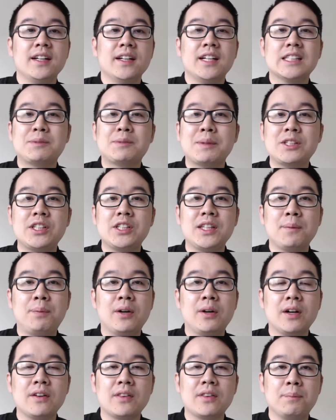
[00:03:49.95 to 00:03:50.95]
especially the
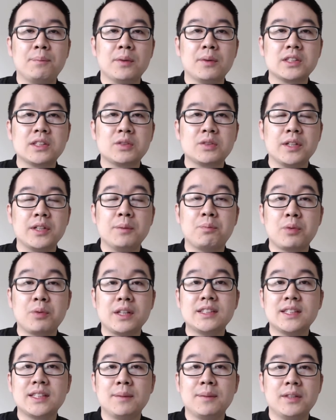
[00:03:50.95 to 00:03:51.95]
part of the books where he
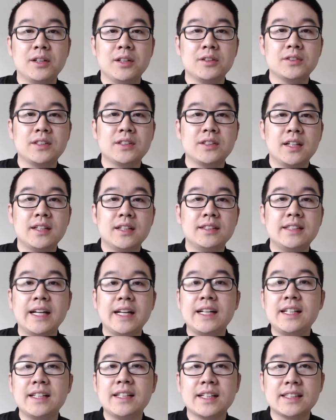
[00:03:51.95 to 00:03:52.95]
brings up those
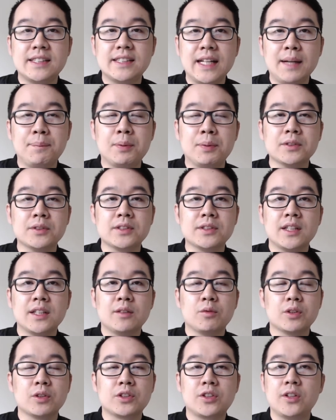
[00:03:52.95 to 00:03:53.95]
dating examples
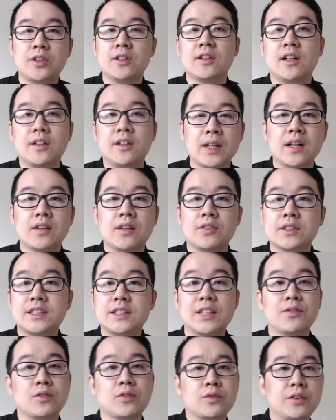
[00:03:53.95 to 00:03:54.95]
were turnoff for
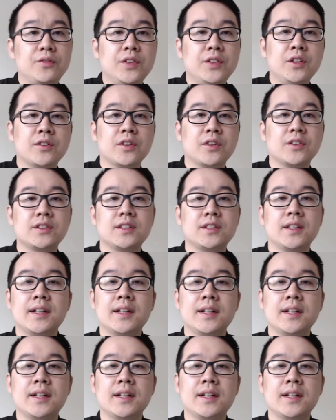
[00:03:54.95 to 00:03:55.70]
several reviewers.